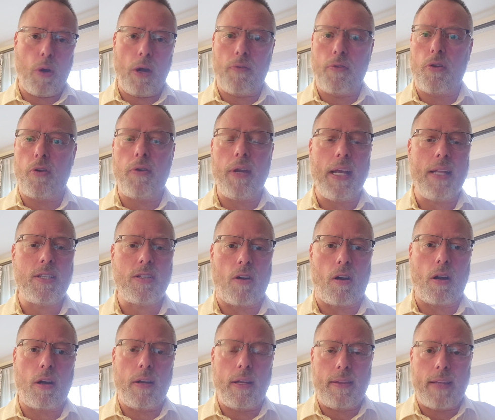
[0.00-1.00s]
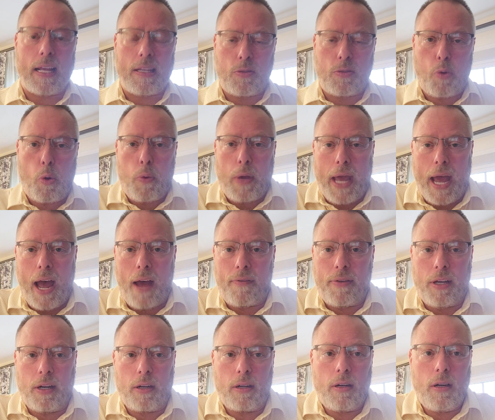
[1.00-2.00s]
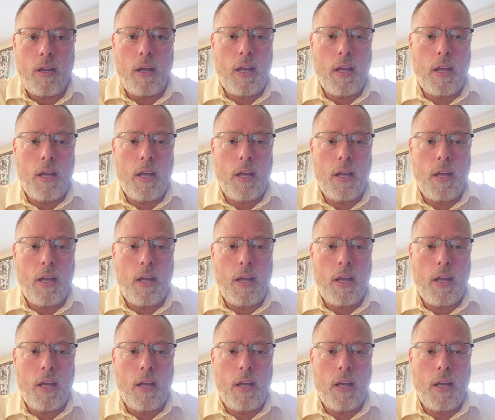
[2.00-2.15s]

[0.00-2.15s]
whatever their needs are. That's what we have here.